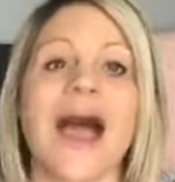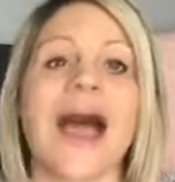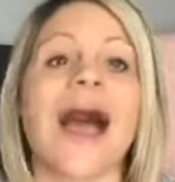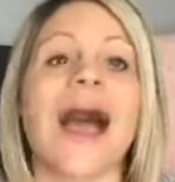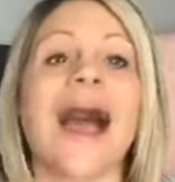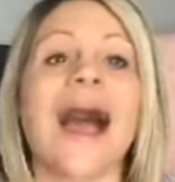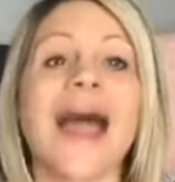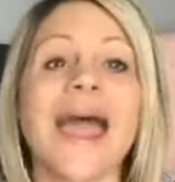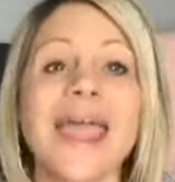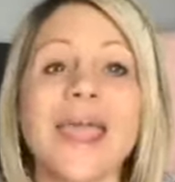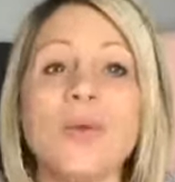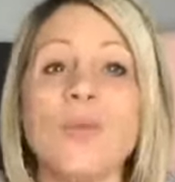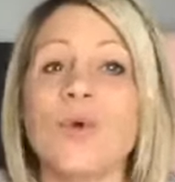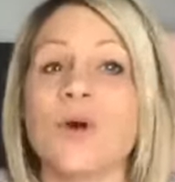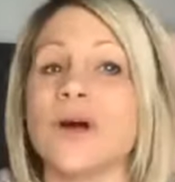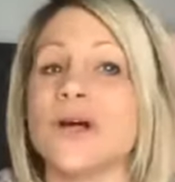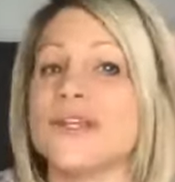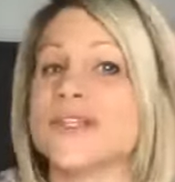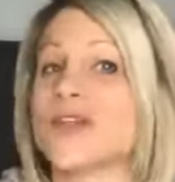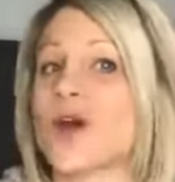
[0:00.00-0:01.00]
I
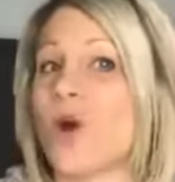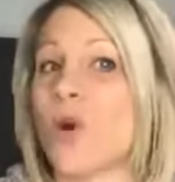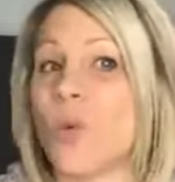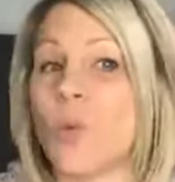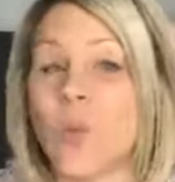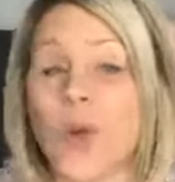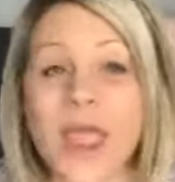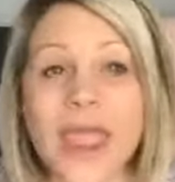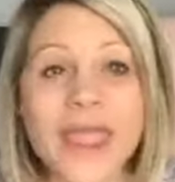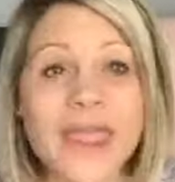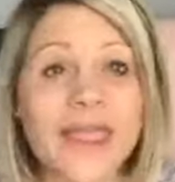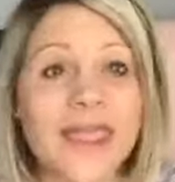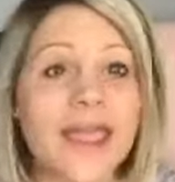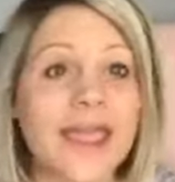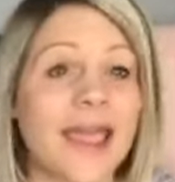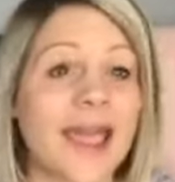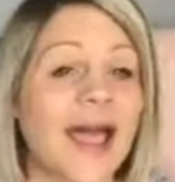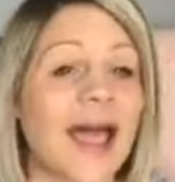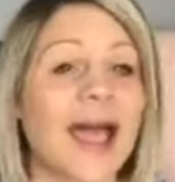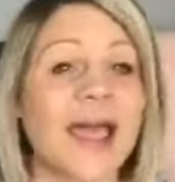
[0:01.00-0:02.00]
was
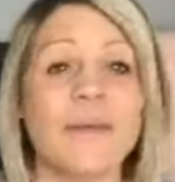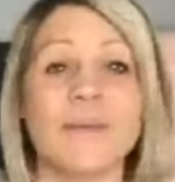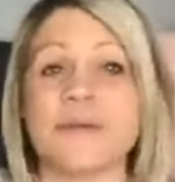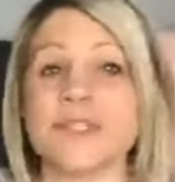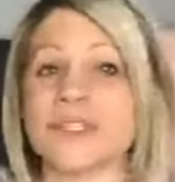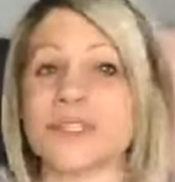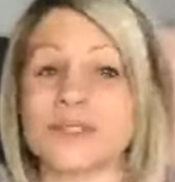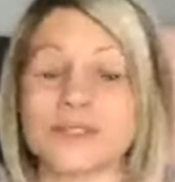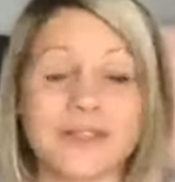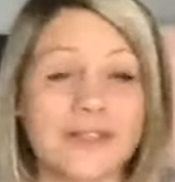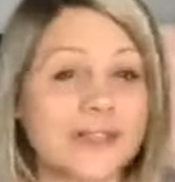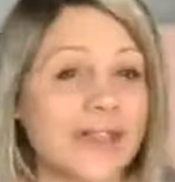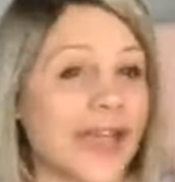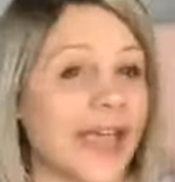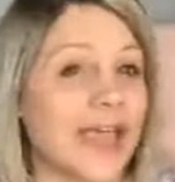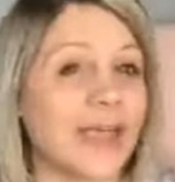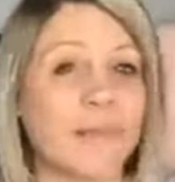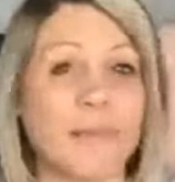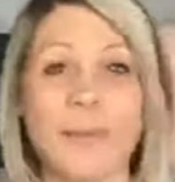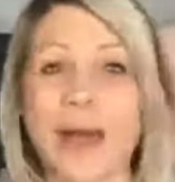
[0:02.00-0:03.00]
awake. I was
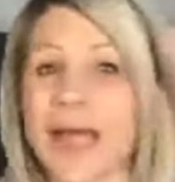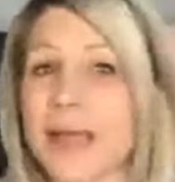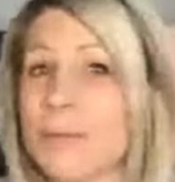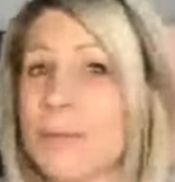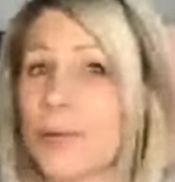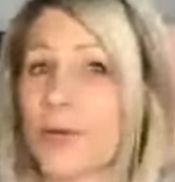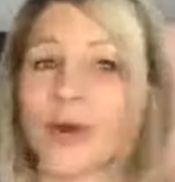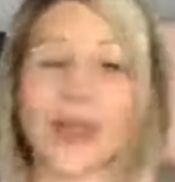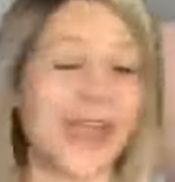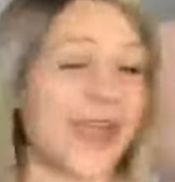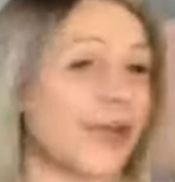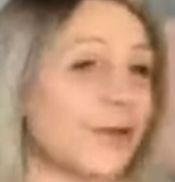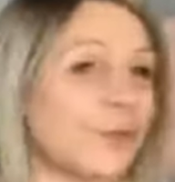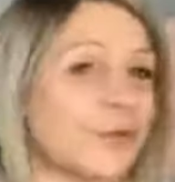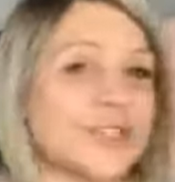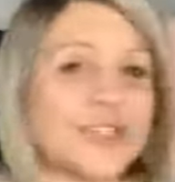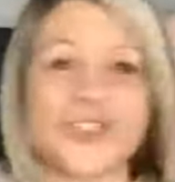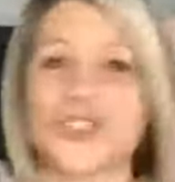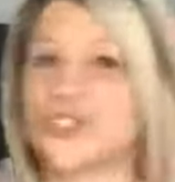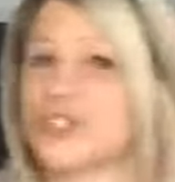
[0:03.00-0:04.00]
like, my brain
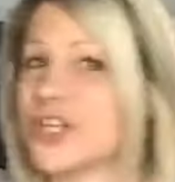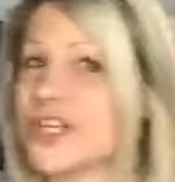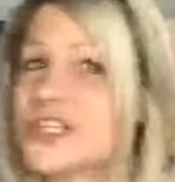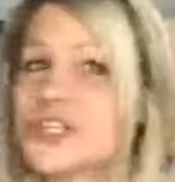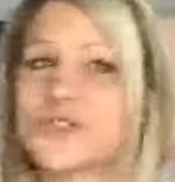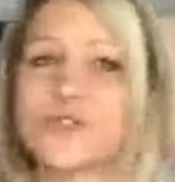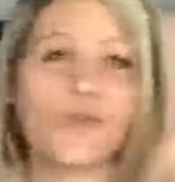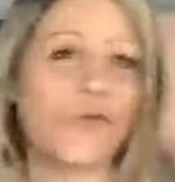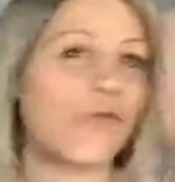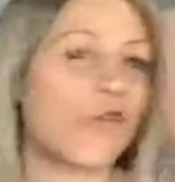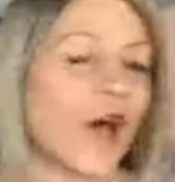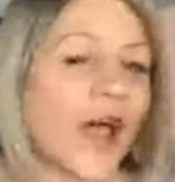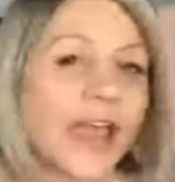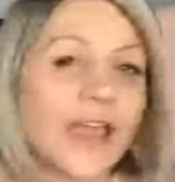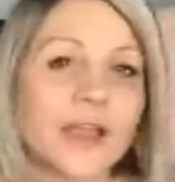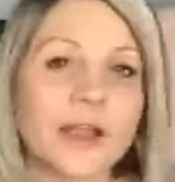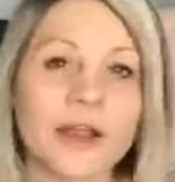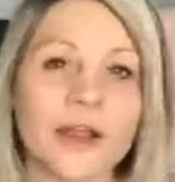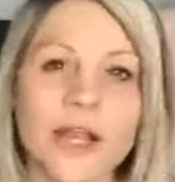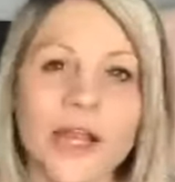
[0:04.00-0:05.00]
was just
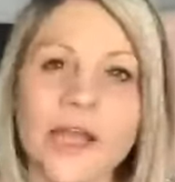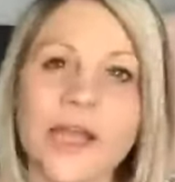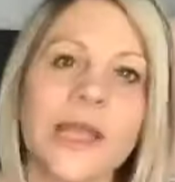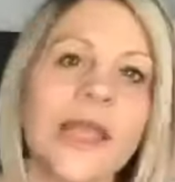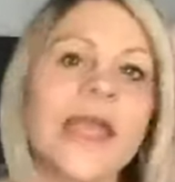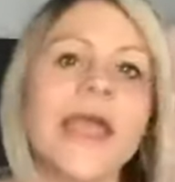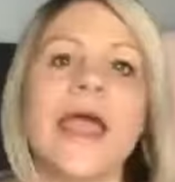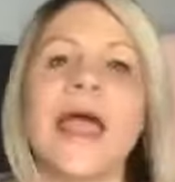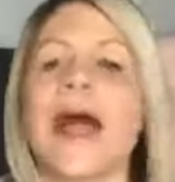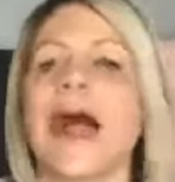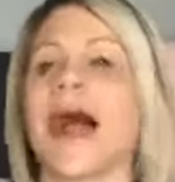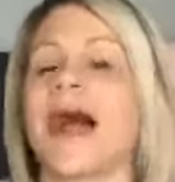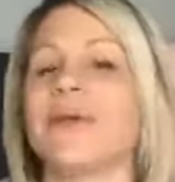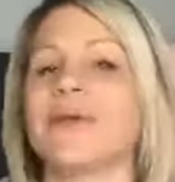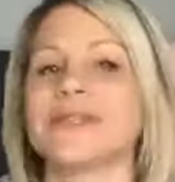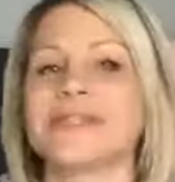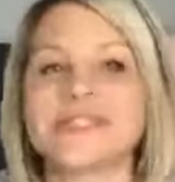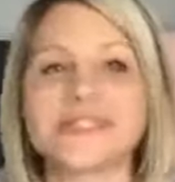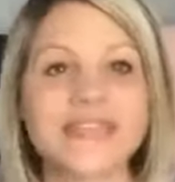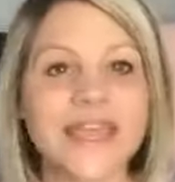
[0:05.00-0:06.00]
firing. I
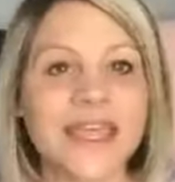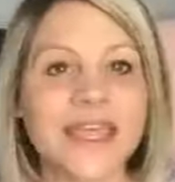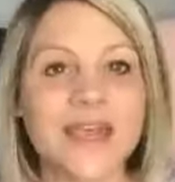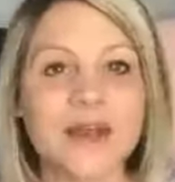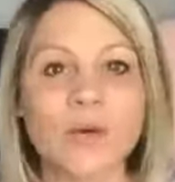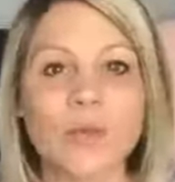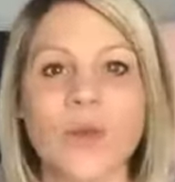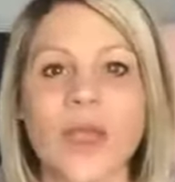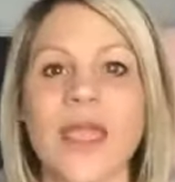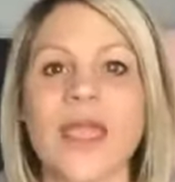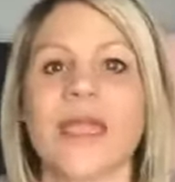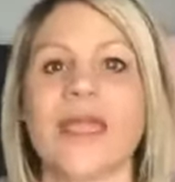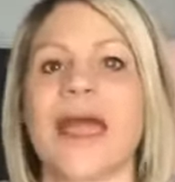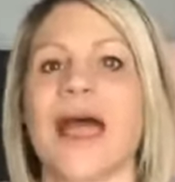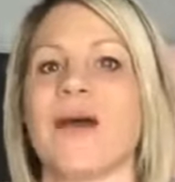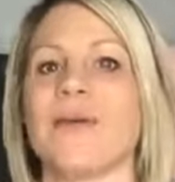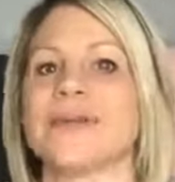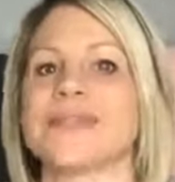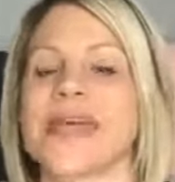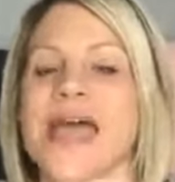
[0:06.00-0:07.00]
was staying awake.
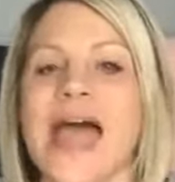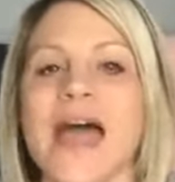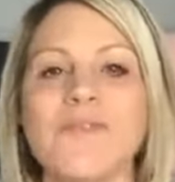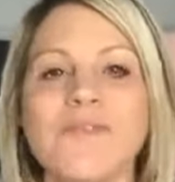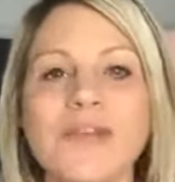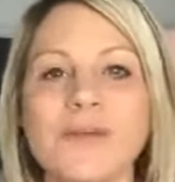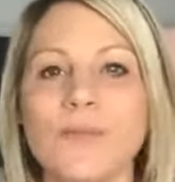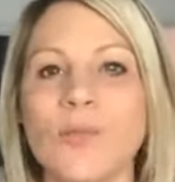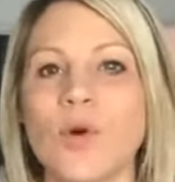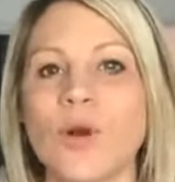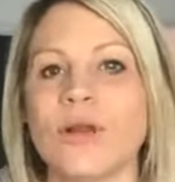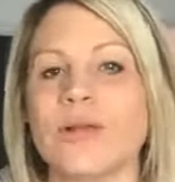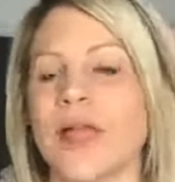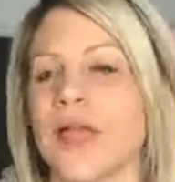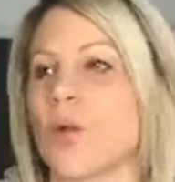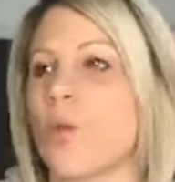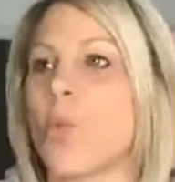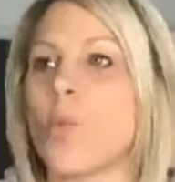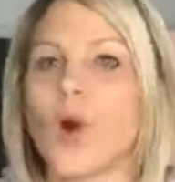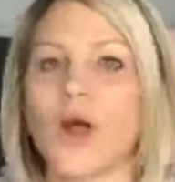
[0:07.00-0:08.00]
I was having more
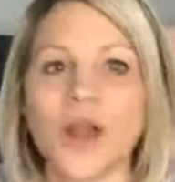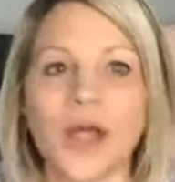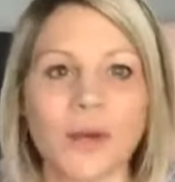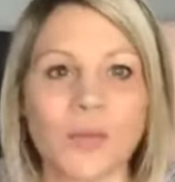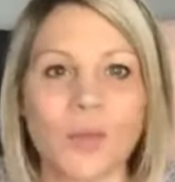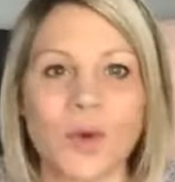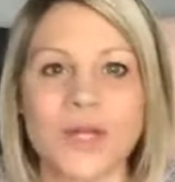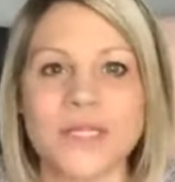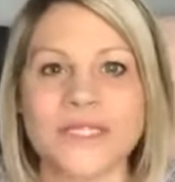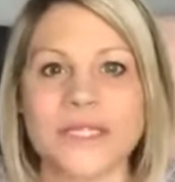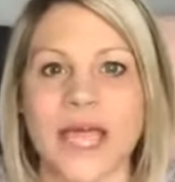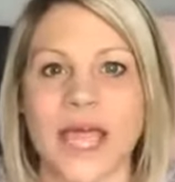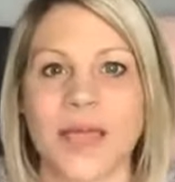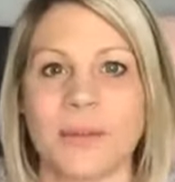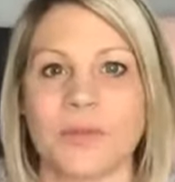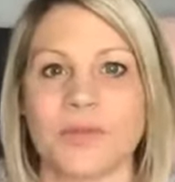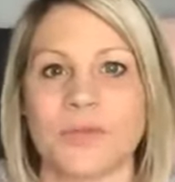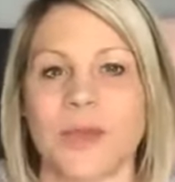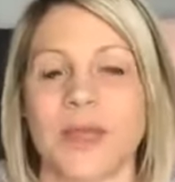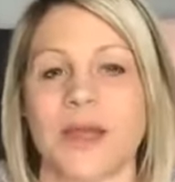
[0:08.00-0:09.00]
like one-on-one
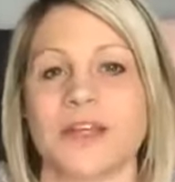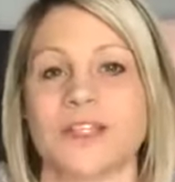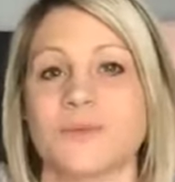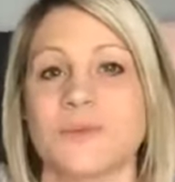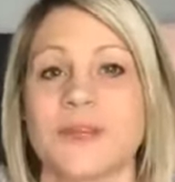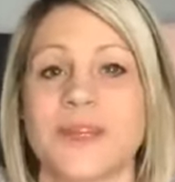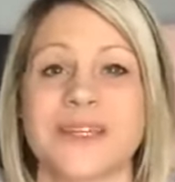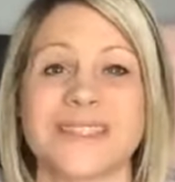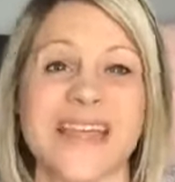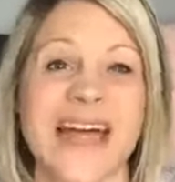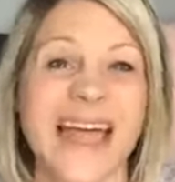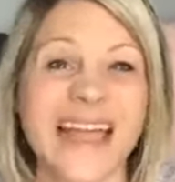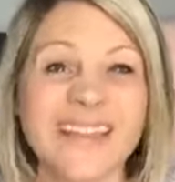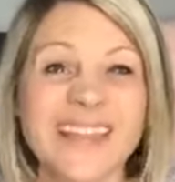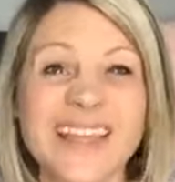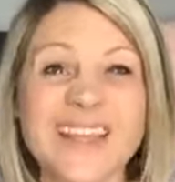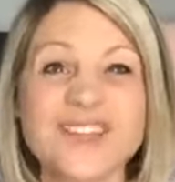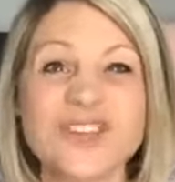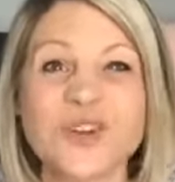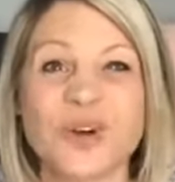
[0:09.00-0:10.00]
time with my husband because I
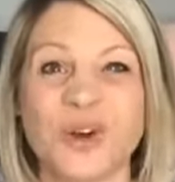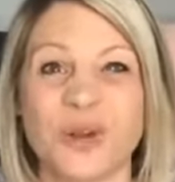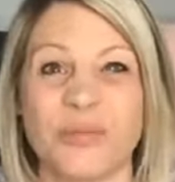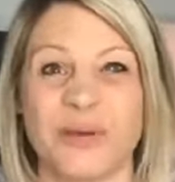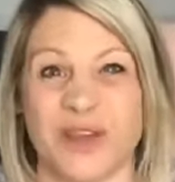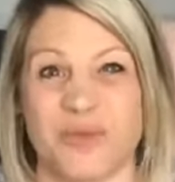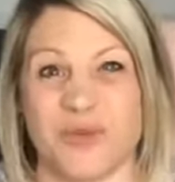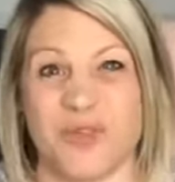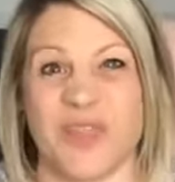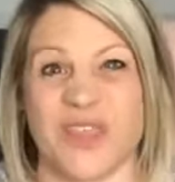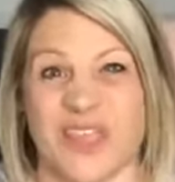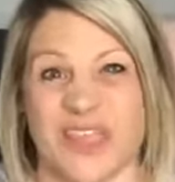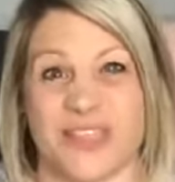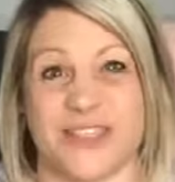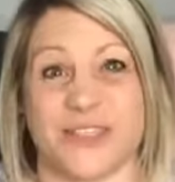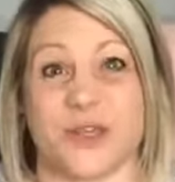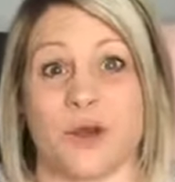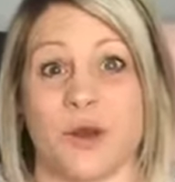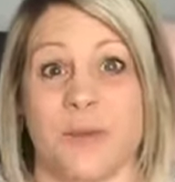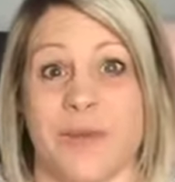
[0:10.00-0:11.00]
like to go to bed when the
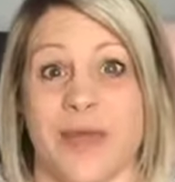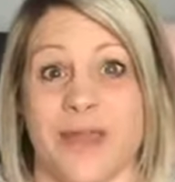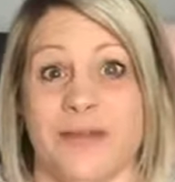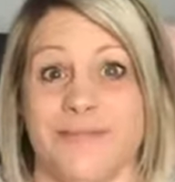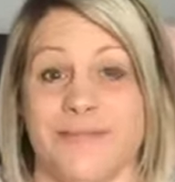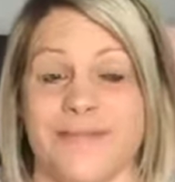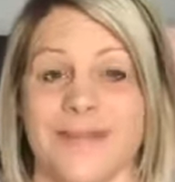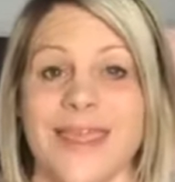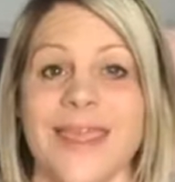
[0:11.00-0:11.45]
kids go to bed.